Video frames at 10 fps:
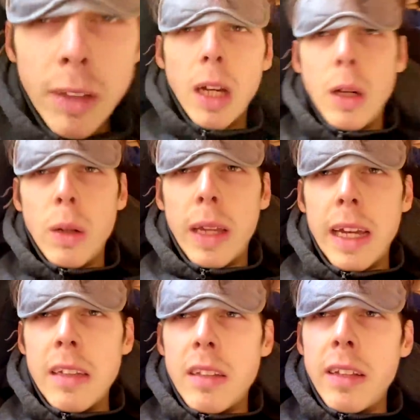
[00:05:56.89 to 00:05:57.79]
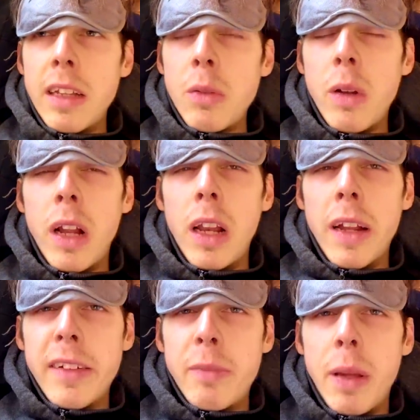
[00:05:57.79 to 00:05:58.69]
Okay, so this one a
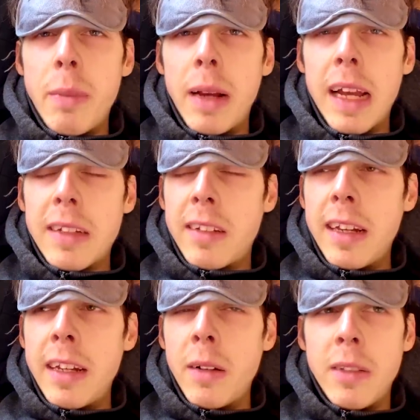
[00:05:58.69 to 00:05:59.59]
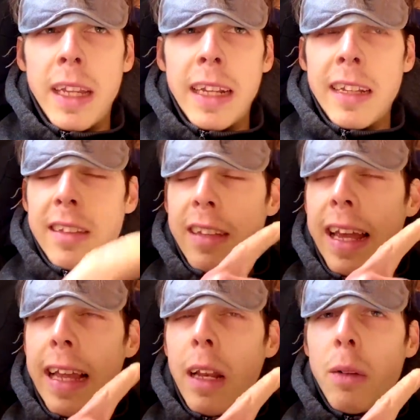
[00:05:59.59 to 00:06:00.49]
lot of people actually don't think, and
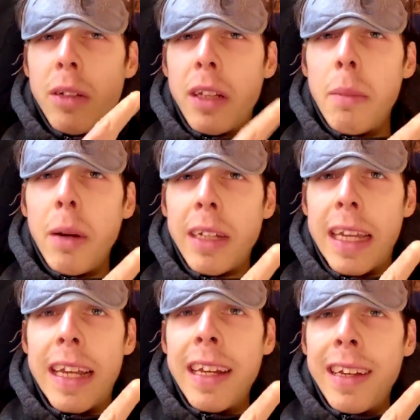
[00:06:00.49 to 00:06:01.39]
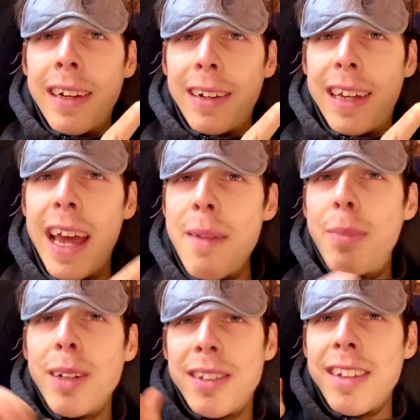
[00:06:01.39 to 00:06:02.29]
say hello to the monkey, okay?
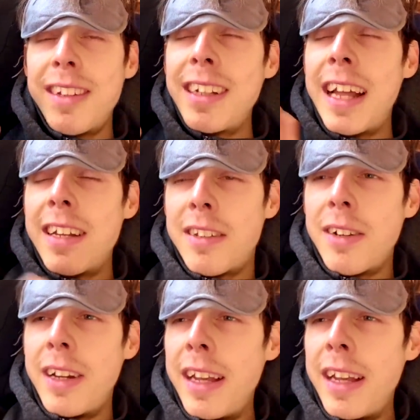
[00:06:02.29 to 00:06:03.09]
But something that is gonna